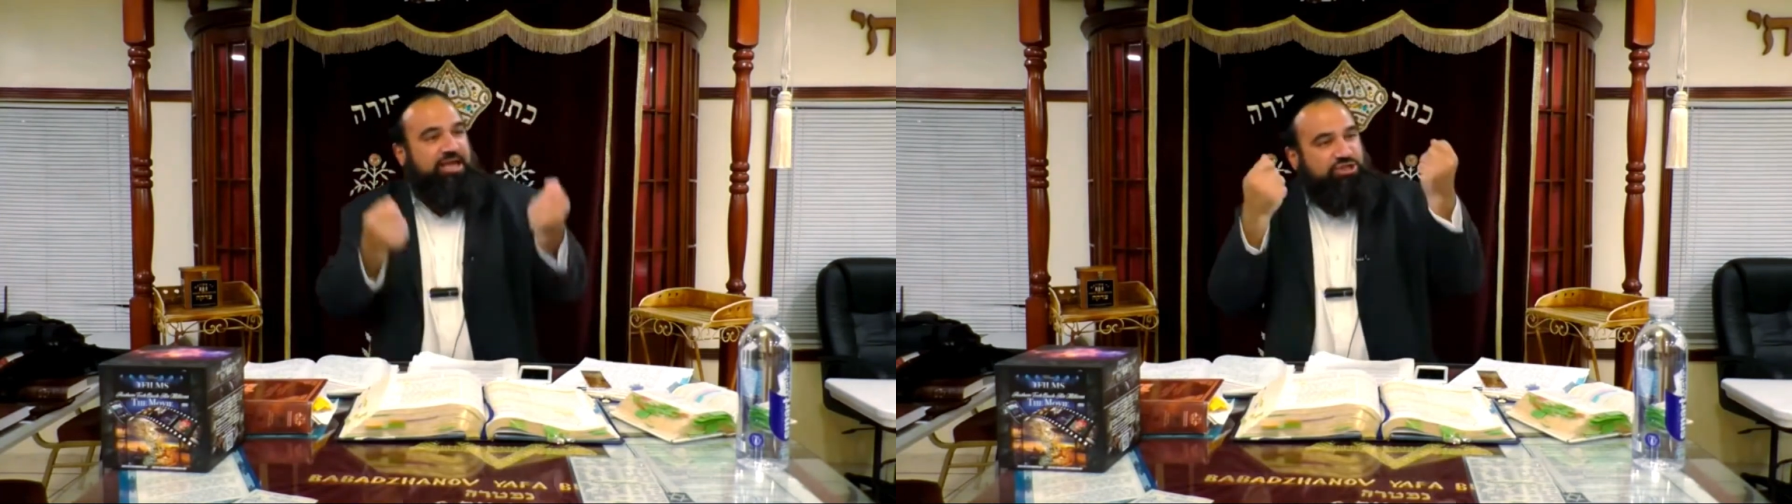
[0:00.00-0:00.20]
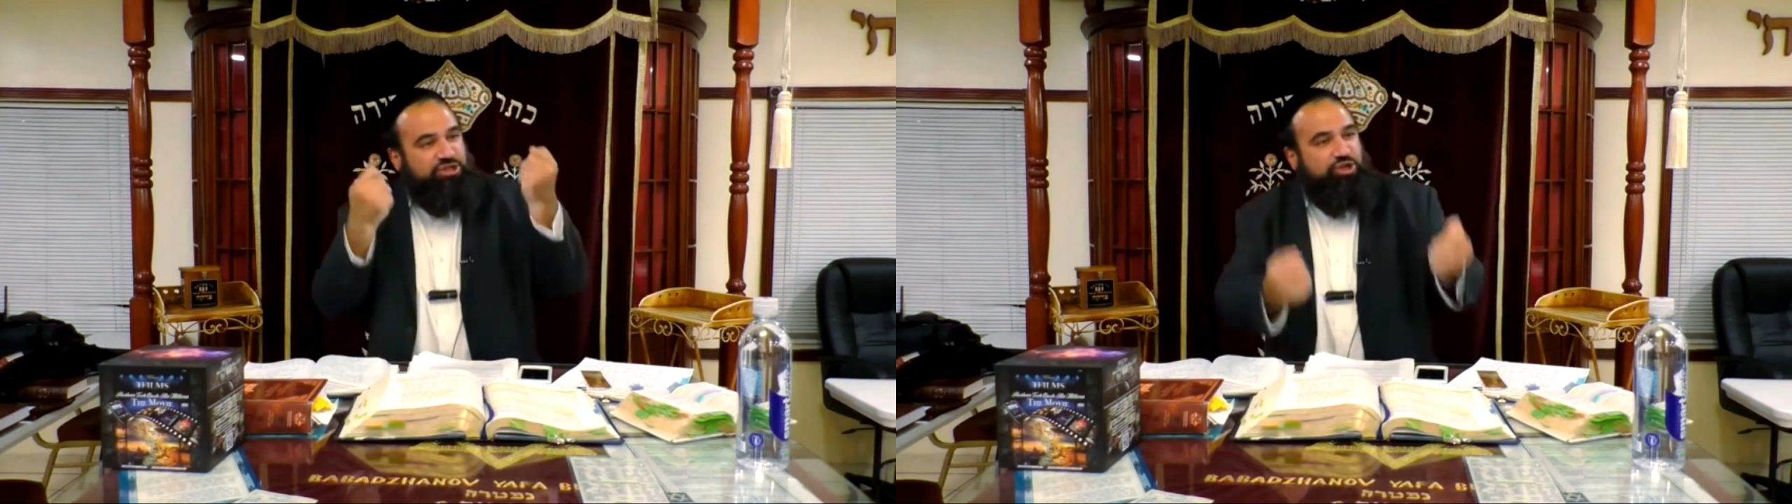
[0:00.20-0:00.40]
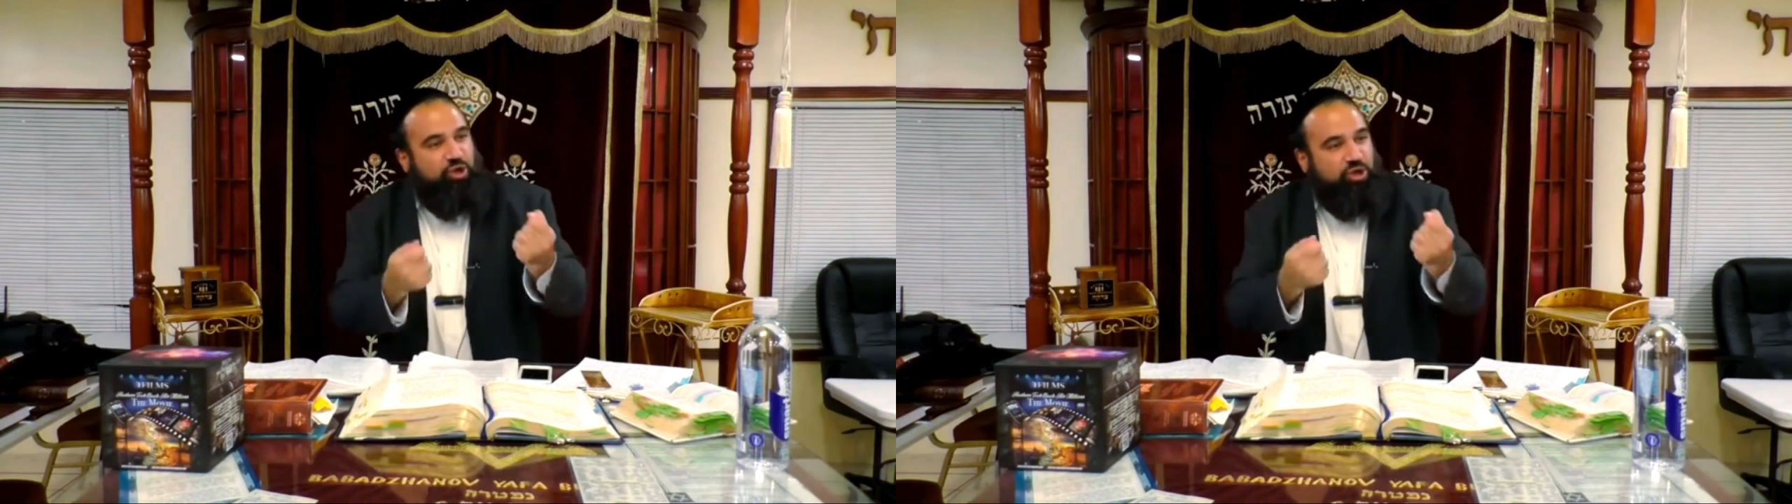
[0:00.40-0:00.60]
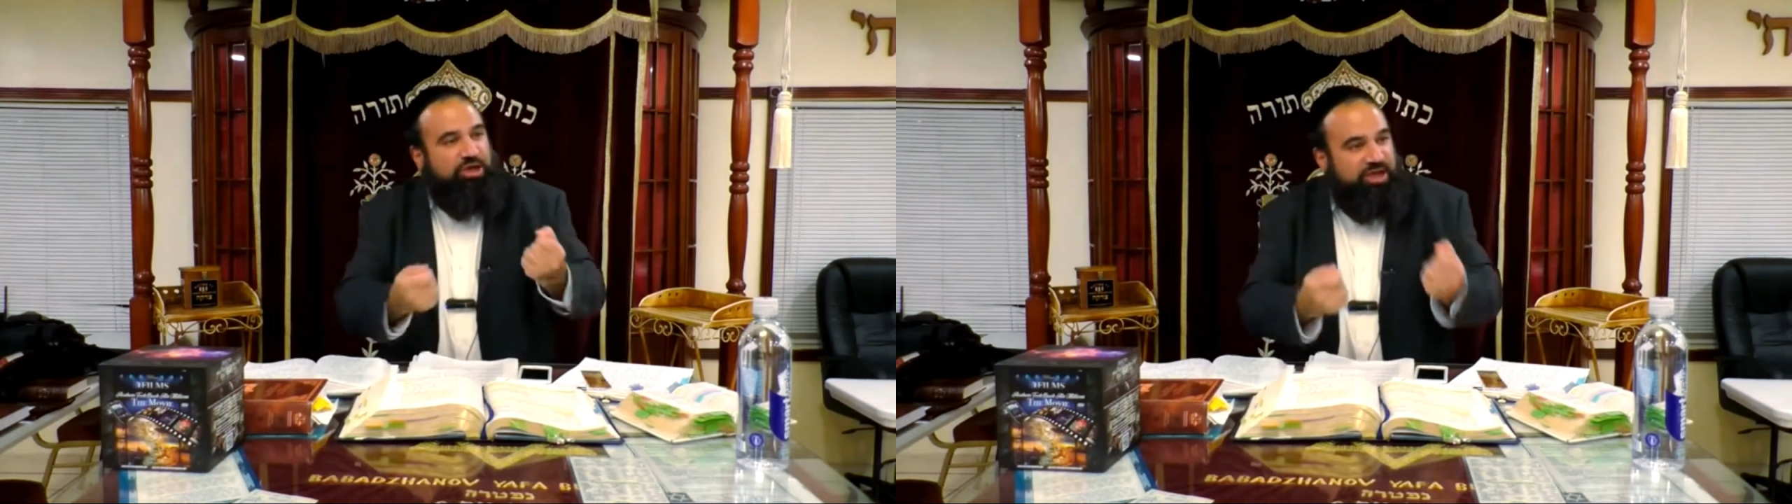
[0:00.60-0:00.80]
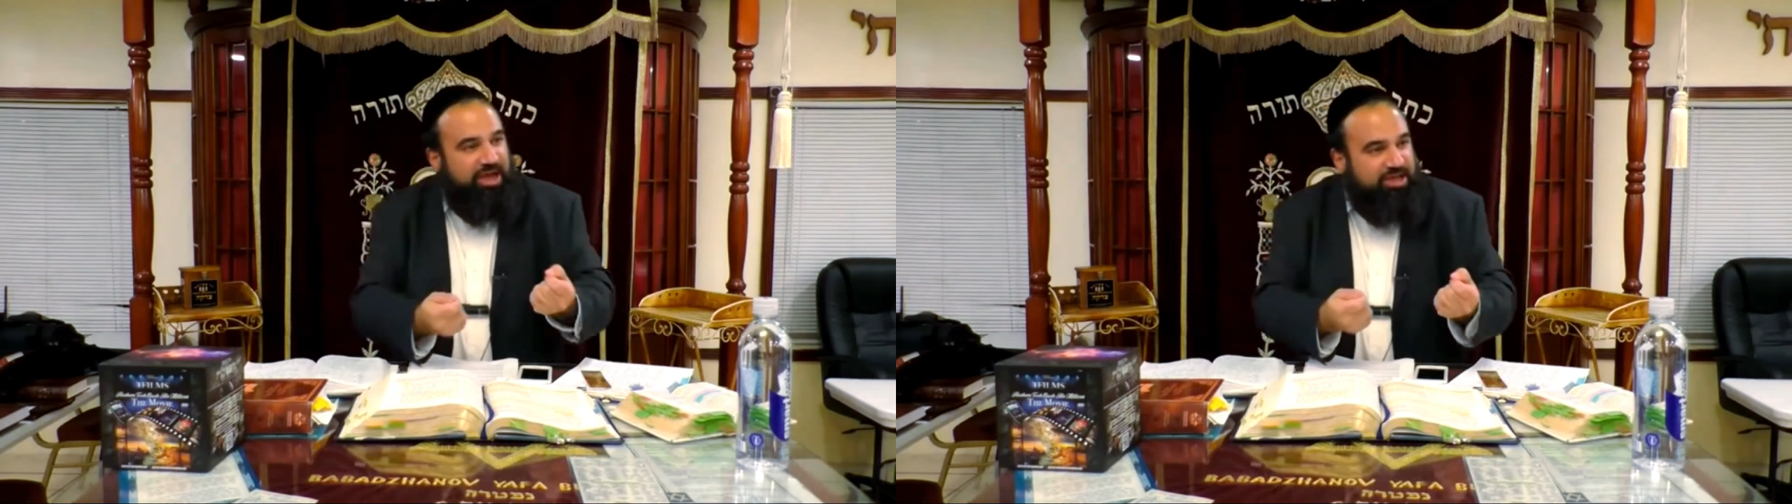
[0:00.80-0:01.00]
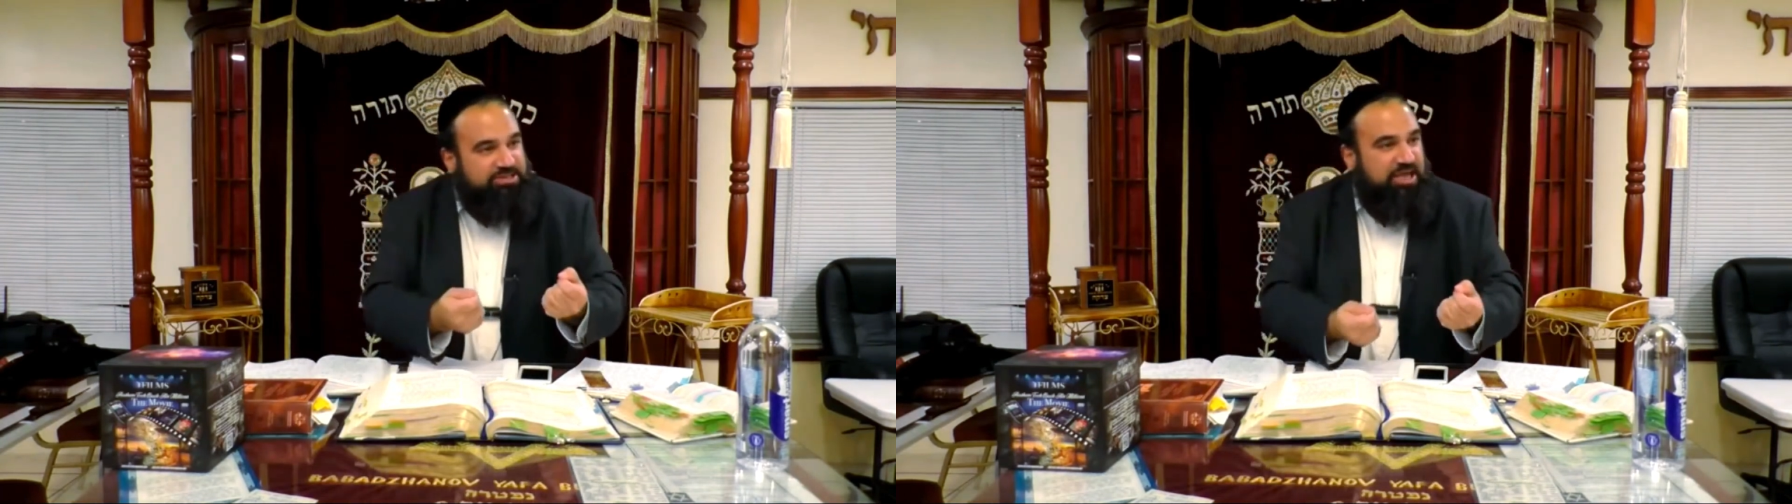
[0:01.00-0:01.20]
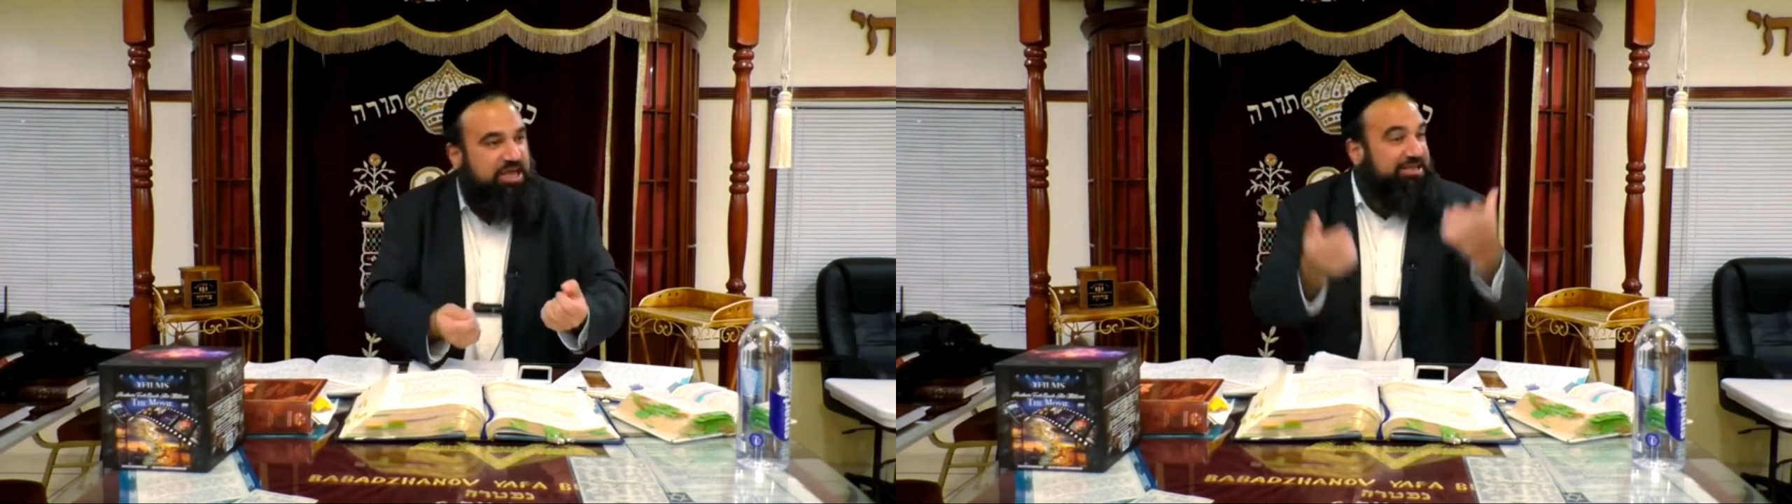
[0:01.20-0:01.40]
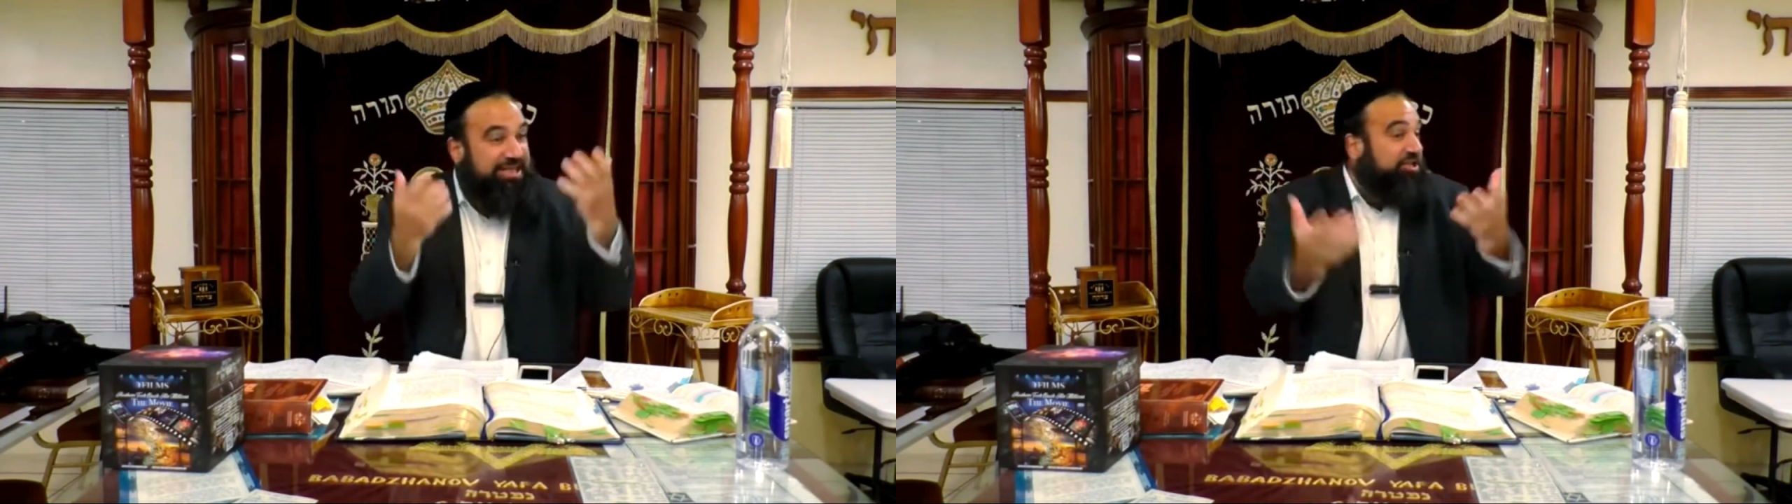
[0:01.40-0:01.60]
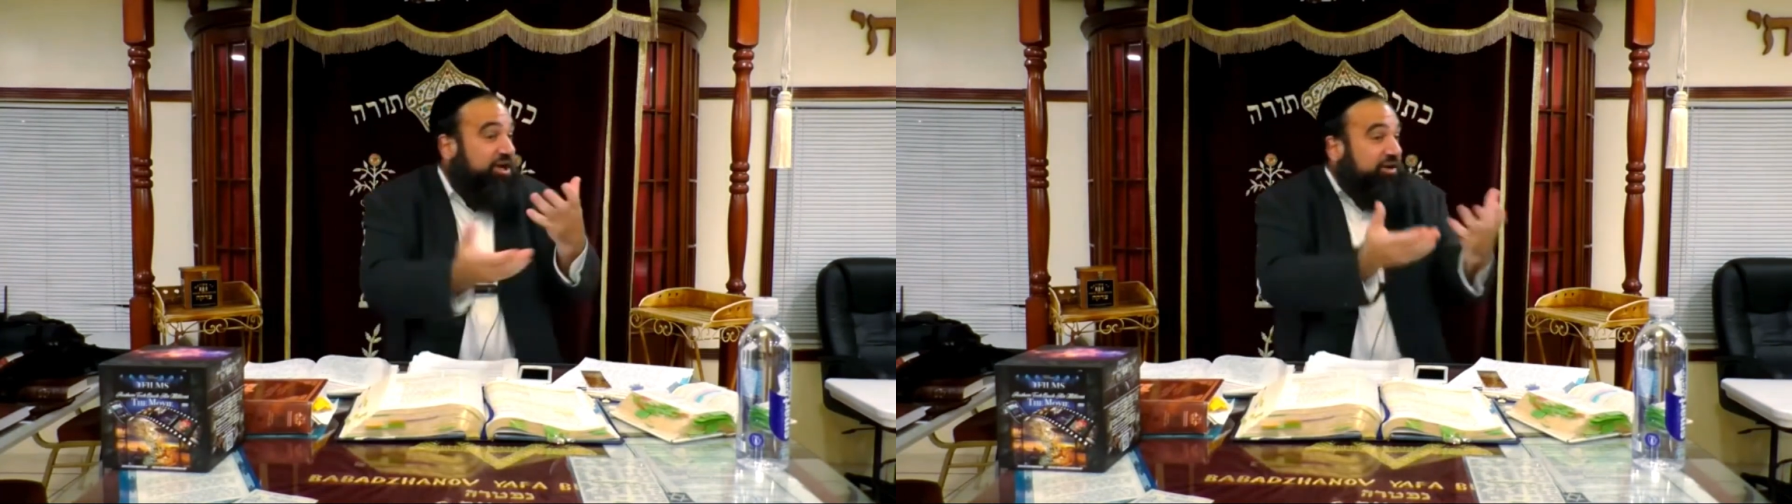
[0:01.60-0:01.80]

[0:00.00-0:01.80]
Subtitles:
that